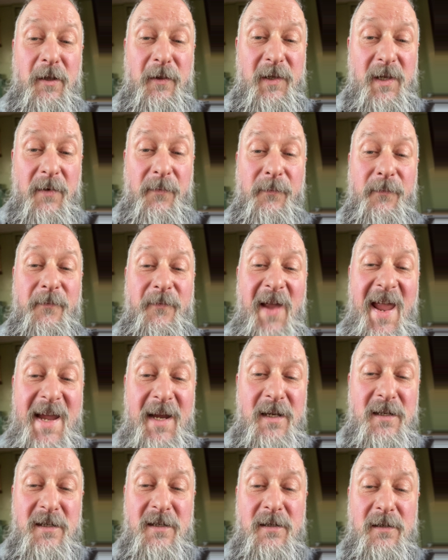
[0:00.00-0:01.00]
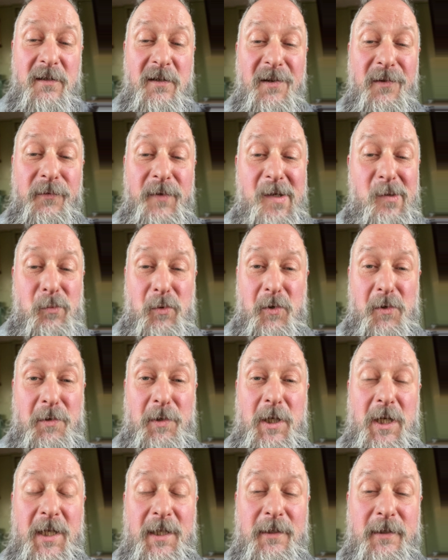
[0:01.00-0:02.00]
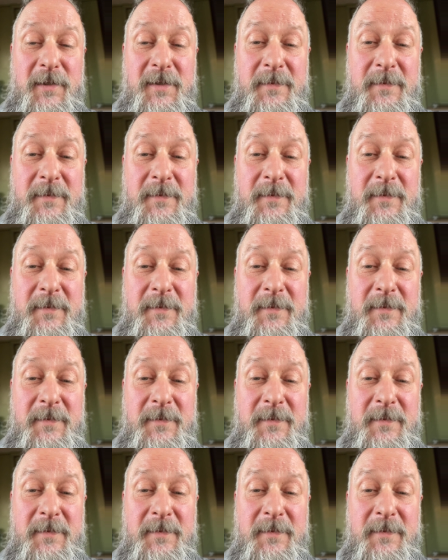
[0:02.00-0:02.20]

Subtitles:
the effect of it working.